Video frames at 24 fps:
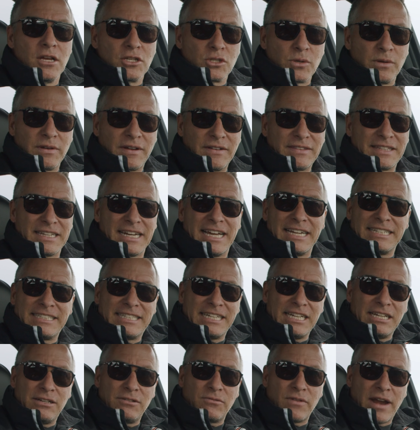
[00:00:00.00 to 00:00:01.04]
So we got the
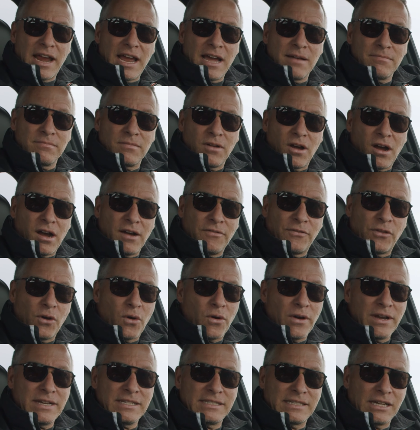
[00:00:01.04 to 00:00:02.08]
19 Ram off the
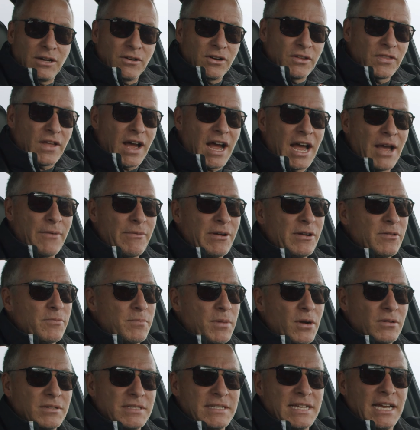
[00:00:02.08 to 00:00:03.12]
hoist out on the highway. We're
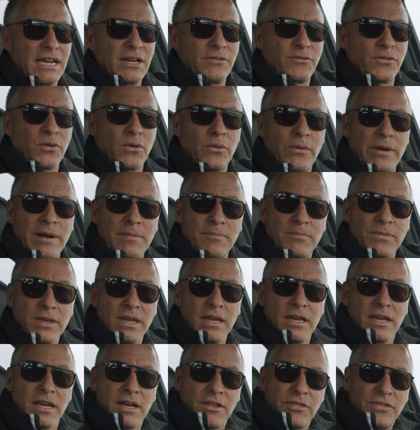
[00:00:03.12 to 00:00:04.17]
about to take it for a rip.
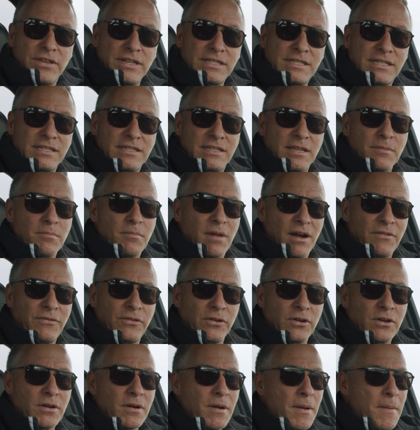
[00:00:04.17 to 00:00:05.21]
This is the
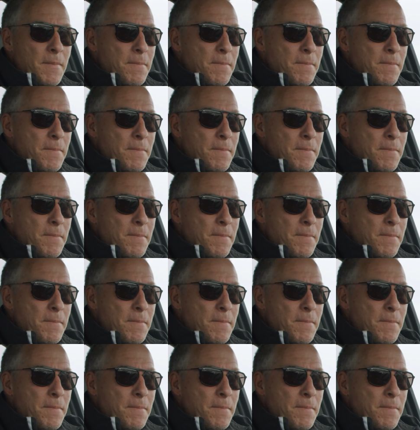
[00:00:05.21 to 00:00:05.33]
muffler